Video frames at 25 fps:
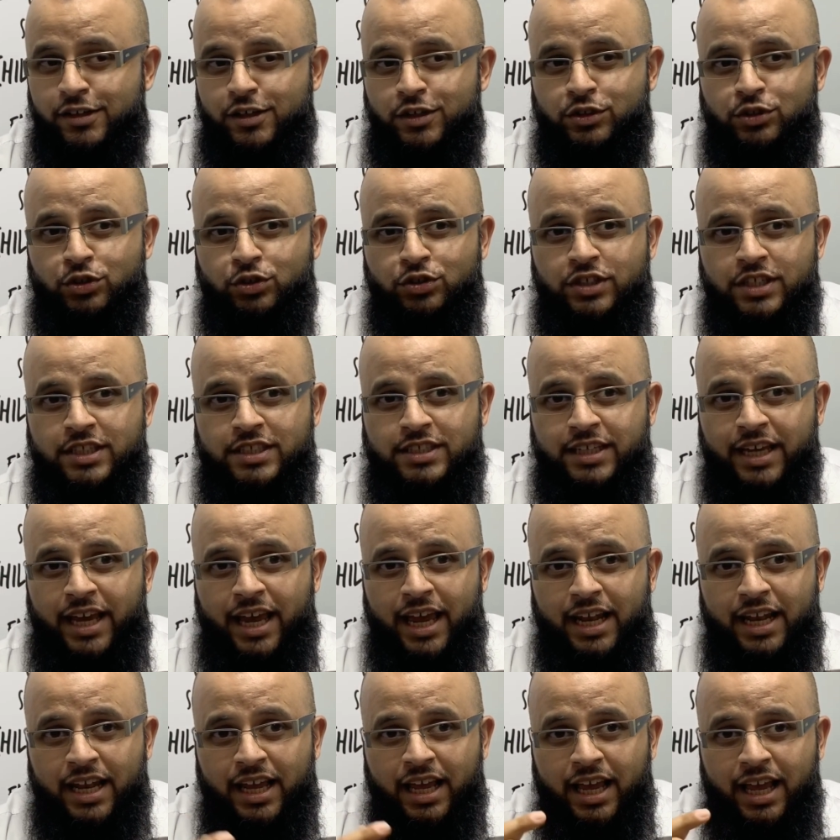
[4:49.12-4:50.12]
So she
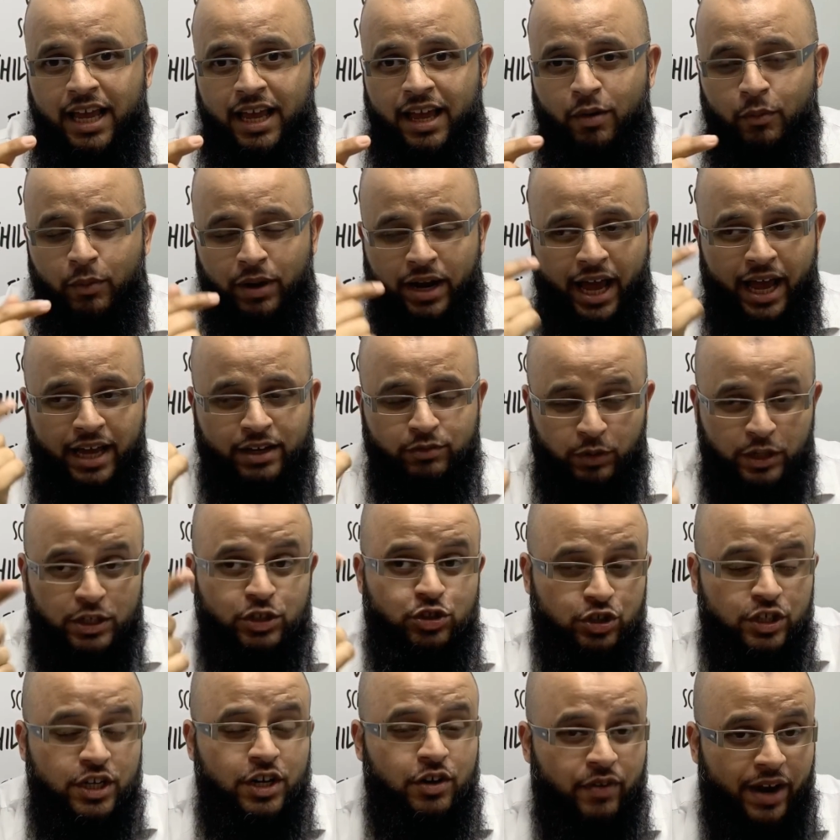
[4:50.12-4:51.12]
said, when I when
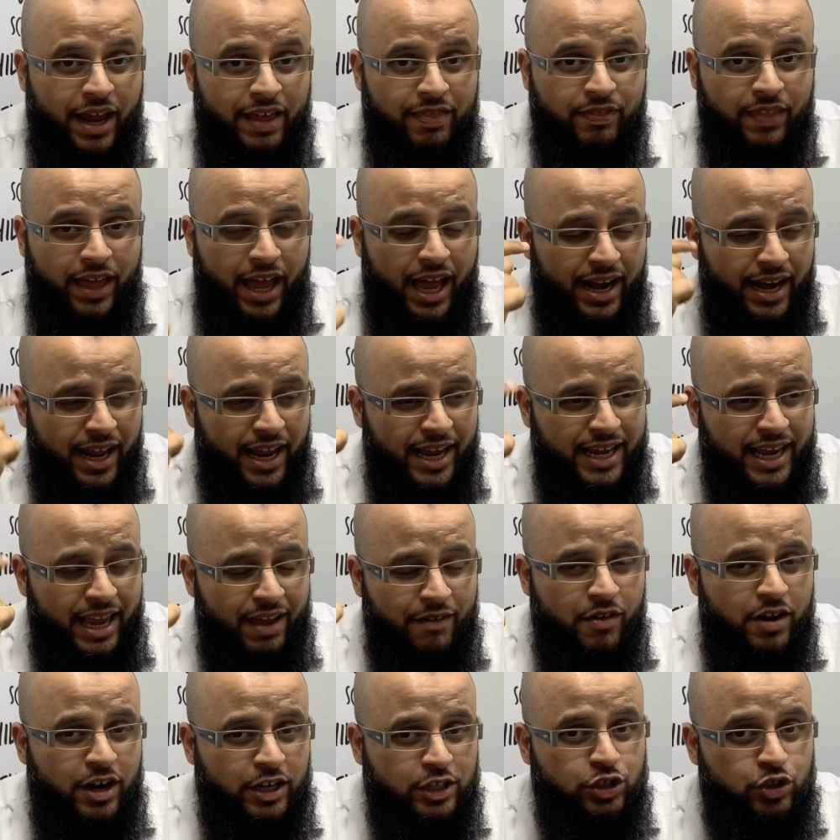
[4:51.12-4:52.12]
she read that, it gave
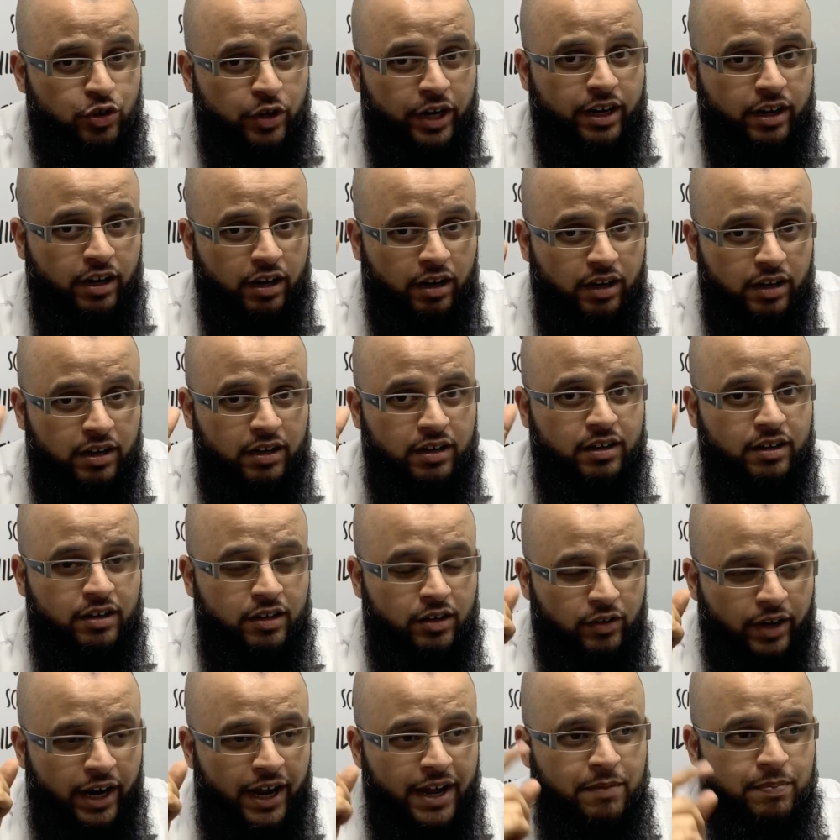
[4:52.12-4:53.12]
her a trigger,
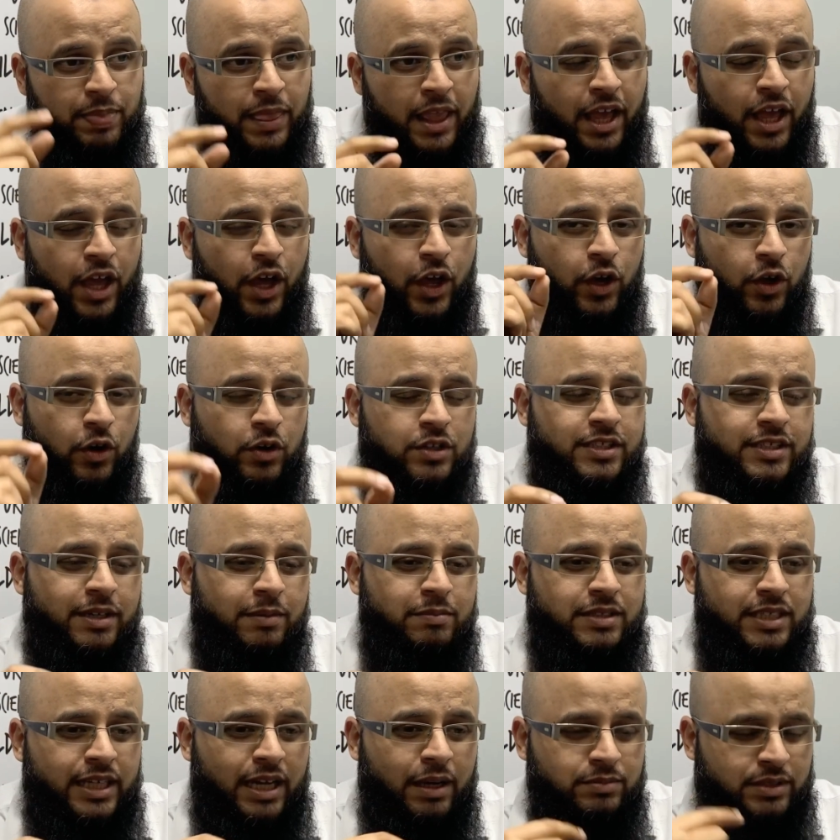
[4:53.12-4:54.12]
right? You know,
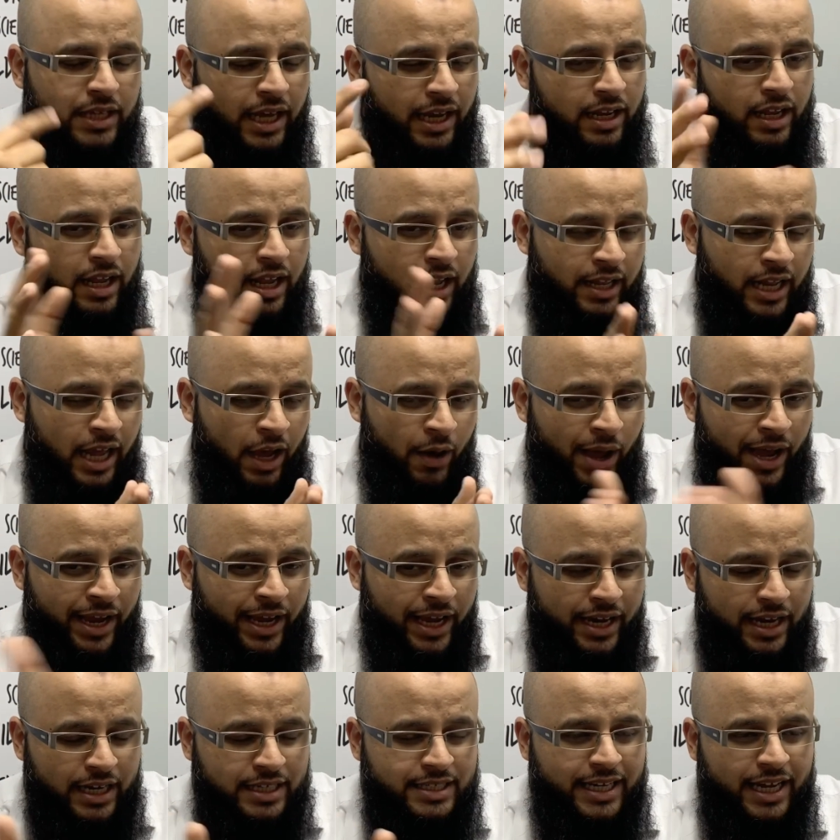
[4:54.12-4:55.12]
sometimes, and now
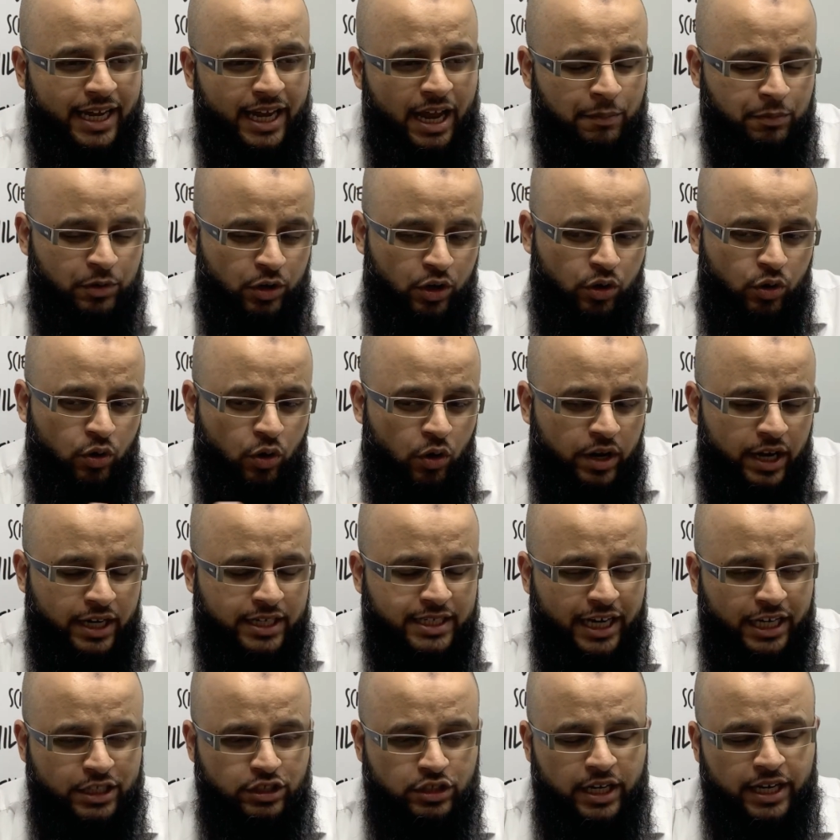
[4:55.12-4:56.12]
again, ta- I'm going to go on a
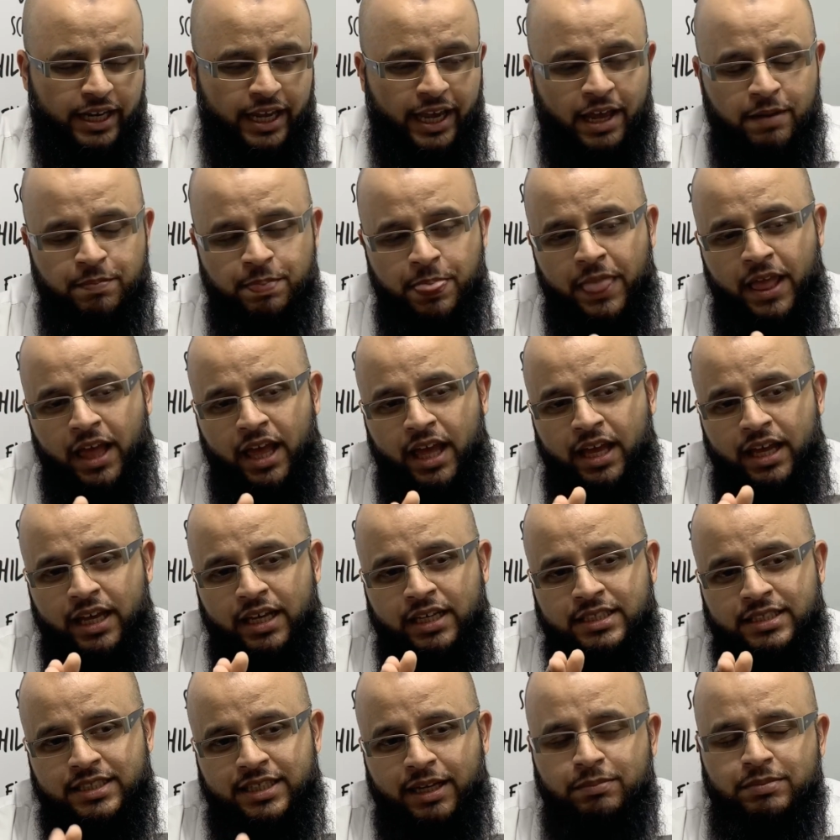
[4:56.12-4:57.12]
tangent again.
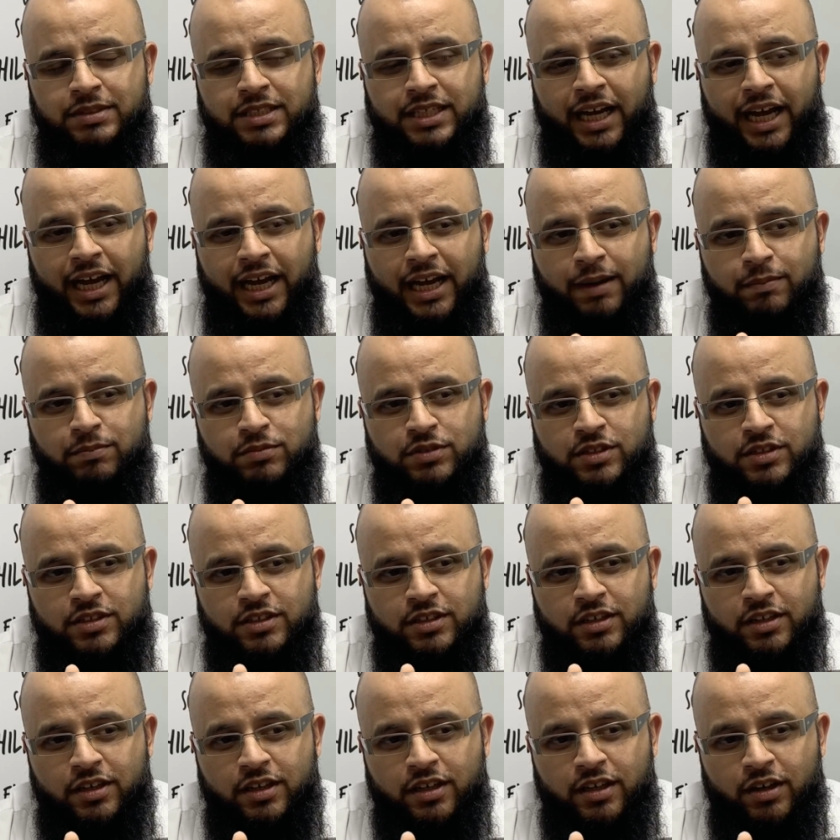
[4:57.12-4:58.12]

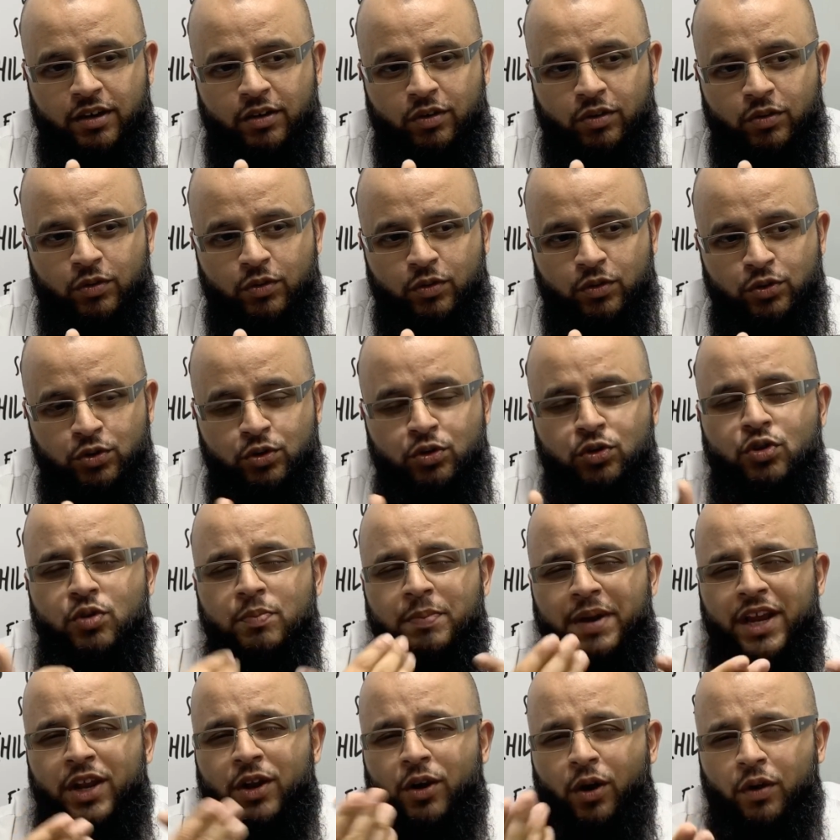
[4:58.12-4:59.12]
Sometimes you
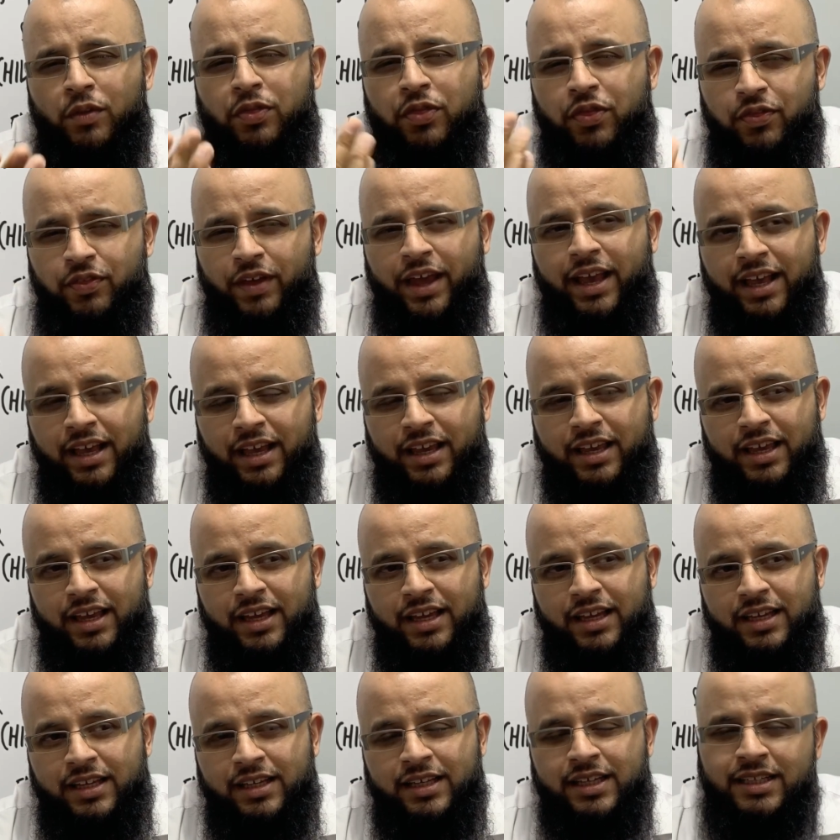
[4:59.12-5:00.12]
may not think
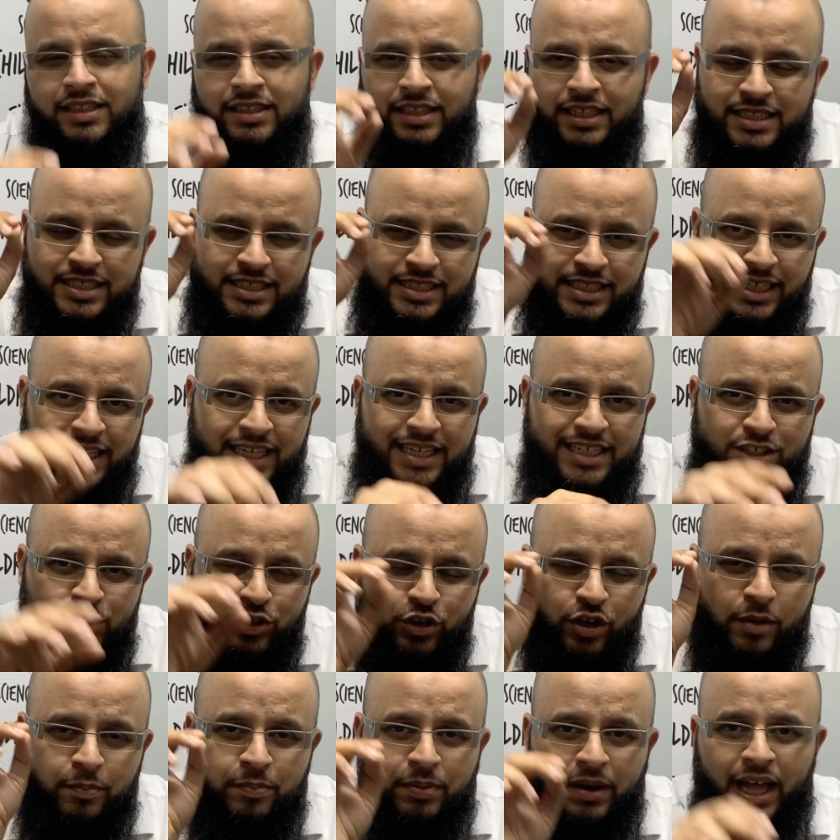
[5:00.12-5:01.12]
the seeds
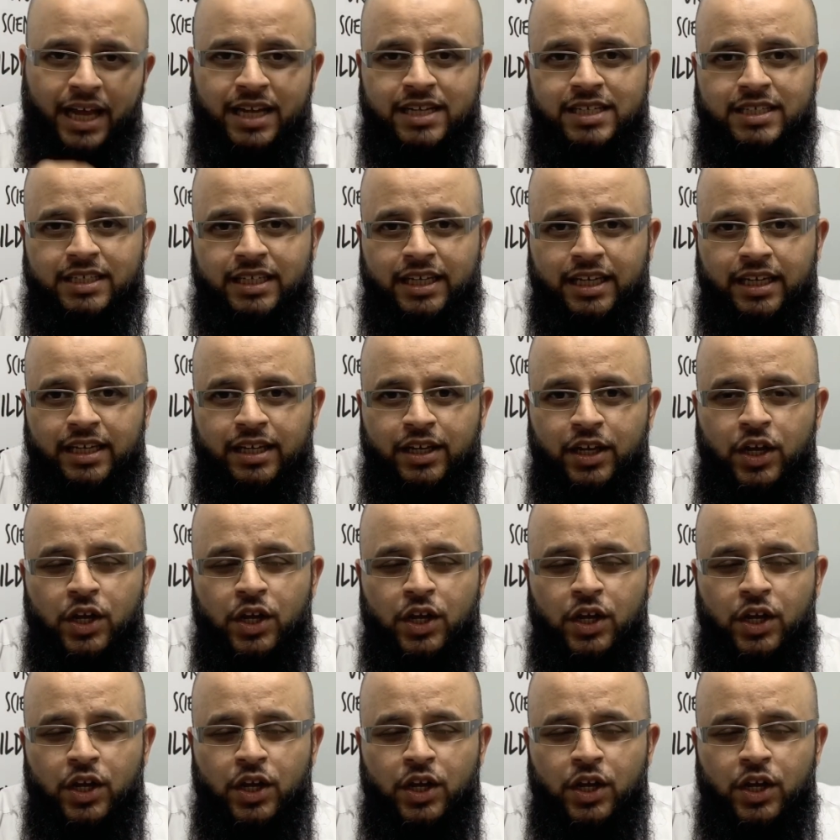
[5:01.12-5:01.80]
you're planting.